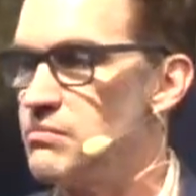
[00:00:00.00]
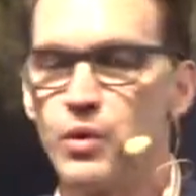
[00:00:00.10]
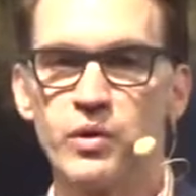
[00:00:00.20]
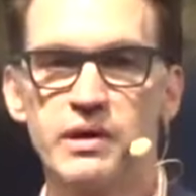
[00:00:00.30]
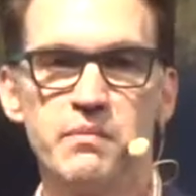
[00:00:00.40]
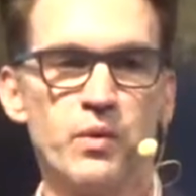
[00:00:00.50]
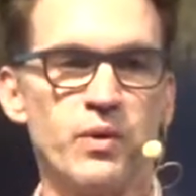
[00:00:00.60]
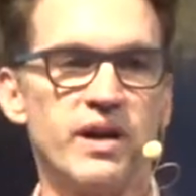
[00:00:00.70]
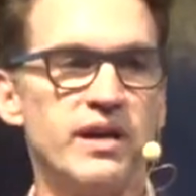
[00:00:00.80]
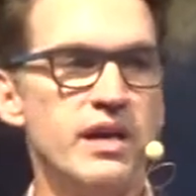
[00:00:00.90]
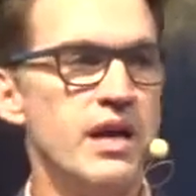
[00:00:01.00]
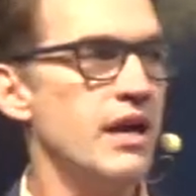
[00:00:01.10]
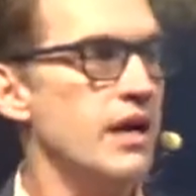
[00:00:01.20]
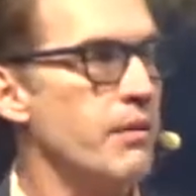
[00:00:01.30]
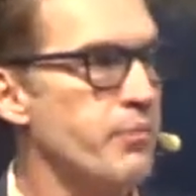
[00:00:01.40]
more and more.
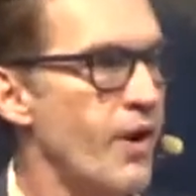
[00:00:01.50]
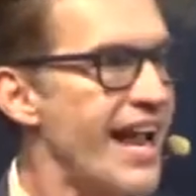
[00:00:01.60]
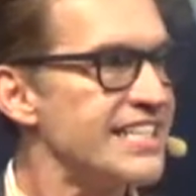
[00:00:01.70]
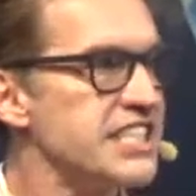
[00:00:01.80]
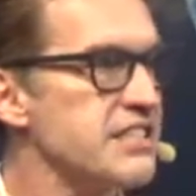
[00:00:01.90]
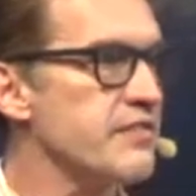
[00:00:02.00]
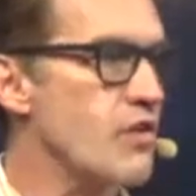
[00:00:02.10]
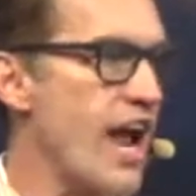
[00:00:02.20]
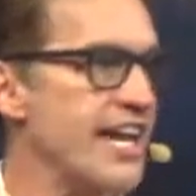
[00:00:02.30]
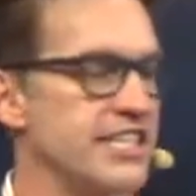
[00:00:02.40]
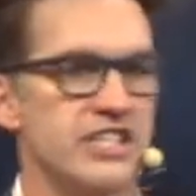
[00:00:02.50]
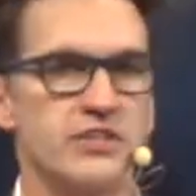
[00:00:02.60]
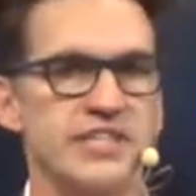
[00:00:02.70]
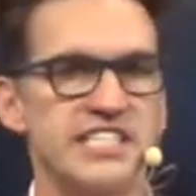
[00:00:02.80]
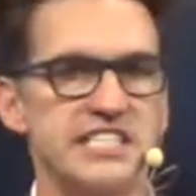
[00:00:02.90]
A practice of
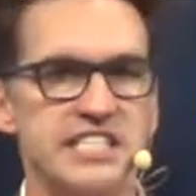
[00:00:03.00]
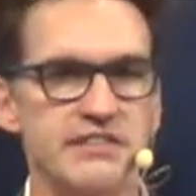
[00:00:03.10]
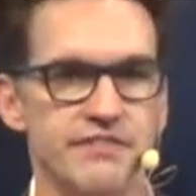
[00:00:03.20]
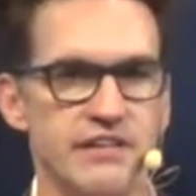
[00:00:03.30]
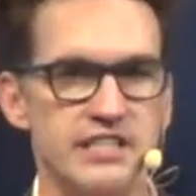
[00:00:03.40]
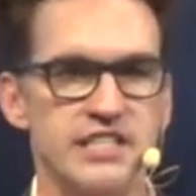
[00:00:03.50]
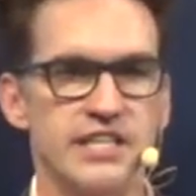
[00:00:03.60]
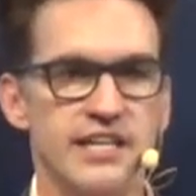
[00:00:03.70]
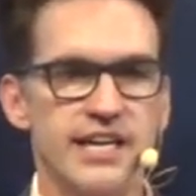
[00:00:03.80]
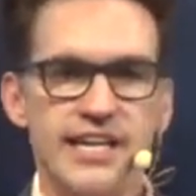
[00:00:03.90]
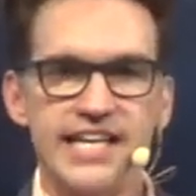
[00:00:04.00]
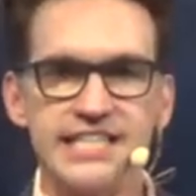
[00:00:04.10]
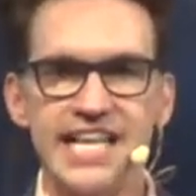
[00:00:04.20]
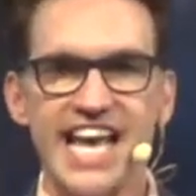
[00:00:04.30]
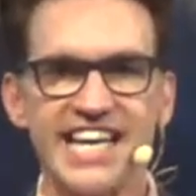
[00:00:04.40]
gratitude is different
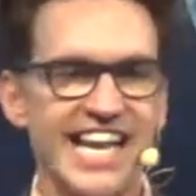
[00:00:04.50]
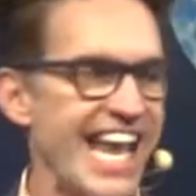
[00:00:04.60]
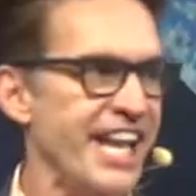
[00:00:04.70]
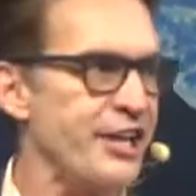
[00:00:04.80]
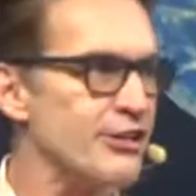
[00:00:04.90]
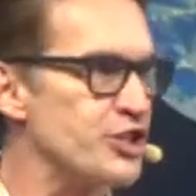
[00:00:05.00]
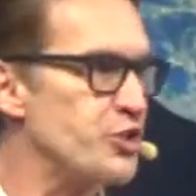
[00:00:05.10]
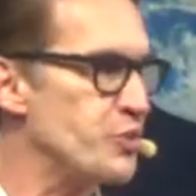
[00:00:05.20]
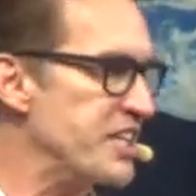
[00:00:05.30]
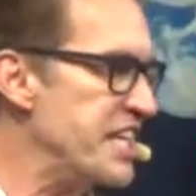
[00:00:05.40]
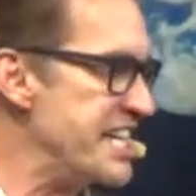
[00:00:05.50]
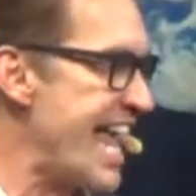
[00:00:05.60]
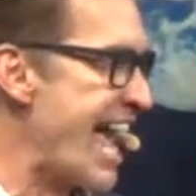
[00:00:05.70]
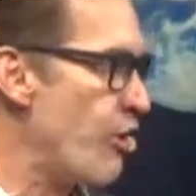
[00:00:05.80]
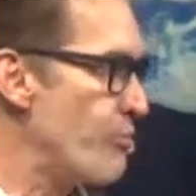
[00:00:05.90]
in that it anchors you in the
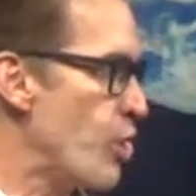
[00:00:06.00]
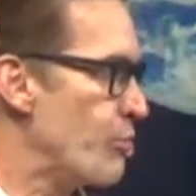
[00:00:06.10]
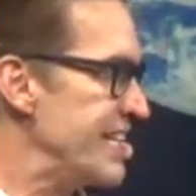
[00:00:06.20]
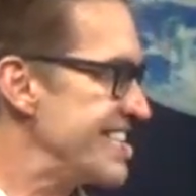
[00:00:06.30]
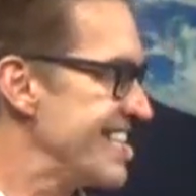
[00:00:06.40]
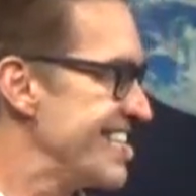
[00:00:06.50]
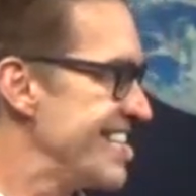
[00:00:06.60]
now moment.